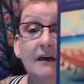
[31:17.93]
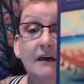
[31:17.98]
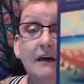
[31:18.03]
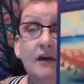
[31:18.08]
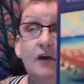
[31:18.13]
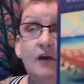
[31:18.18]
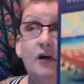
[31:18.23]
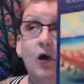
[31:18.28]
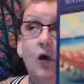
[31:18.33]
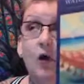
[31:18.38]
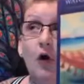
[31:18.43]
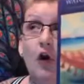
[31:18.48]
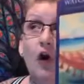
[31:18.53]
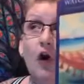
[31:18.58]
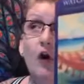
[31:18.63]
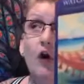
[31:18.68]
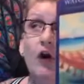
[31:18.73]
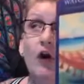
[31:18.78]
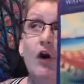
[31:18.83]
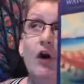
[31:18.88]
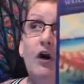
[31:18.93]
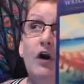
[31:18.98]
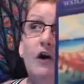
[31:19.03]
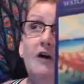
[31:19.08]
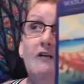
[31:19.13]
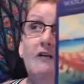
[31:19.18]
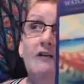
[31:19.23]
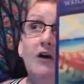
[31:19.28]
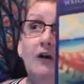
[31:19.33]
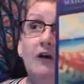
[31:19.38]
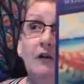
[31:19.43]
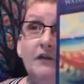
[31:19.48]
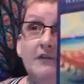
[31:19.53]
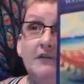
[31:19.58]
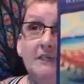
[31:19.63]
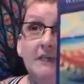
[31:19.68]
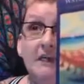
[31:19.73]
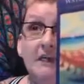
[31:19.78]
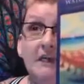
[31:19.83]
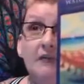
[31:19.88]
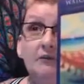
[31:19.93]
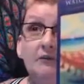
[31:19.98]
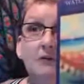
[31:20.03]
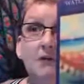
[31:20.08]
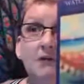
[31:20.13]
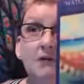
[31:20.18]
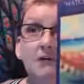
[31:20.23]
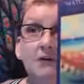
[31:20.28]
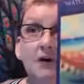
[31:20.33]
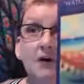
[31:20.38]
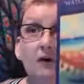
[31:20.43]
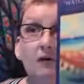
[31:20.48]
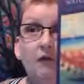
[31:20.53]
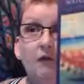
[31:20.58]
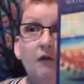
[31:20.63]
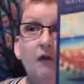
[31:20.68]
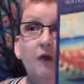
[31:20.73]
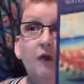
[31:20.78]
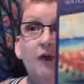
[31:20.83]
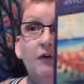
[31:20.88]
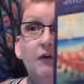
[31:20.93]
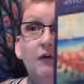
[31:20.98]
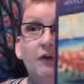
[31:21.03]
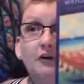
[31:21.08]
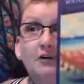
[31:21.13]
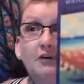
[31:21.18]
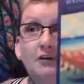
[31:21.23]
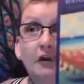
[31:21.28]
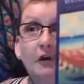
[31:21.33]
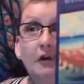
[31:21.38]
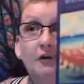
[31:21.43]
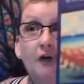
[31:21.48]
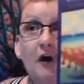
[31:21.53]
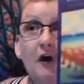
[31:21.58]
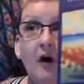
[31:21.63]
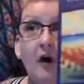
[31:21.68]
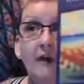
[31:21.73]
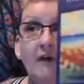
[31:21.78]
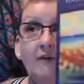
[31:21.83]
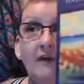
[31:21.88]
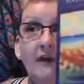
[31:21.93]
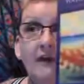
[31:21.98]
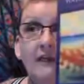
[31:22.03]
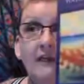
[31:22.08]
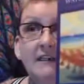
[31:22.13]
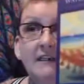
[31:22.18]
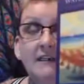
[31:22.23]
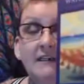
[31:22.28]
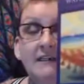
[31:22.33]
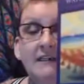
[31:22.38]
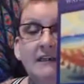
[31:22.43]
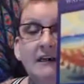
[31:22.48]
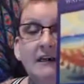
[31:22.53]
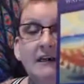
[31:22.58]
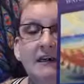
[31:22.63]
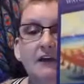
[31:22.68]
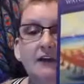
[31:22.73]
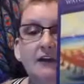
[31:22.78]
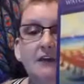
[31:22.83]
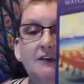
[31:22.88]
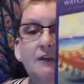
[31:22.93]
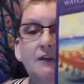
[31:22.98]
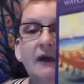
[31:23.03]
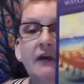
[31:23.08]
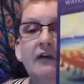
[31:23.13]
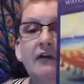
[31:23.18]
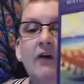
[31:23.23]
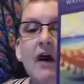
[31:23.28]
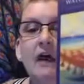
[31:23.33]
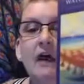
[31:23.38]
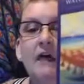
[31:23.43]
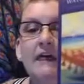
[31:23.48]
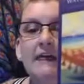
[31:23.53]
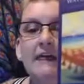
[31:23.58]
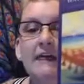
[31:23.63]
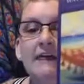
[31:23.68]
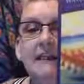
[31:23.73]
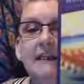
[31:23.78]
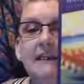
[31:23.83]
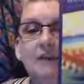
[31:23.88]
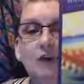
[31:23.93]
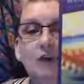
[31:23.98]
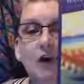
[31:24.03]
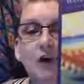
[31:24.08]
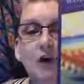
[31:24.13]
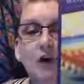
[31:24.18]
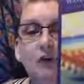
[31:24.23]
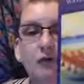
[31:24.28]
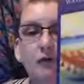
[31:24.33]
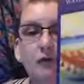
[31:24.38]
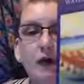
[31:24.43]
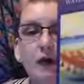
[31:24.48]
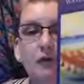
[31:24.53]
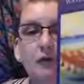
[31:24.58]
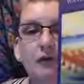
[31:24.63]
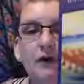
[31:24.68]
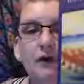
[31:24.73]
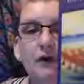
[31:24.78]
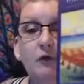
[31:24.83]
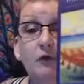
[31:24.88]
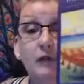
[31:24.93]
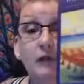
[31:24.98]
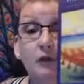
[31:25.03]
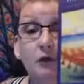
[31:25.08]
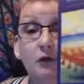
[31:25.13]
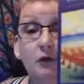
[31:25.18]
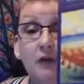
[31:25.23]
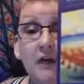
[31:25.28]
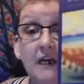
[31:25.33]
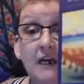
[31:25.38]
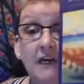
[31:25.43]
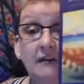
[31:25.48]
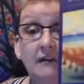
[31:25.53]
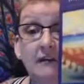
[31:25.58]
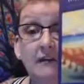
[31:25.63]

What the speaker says: your self-esteem, your self-worth, your self-confidence. There's been a lot of healing work around there with the green.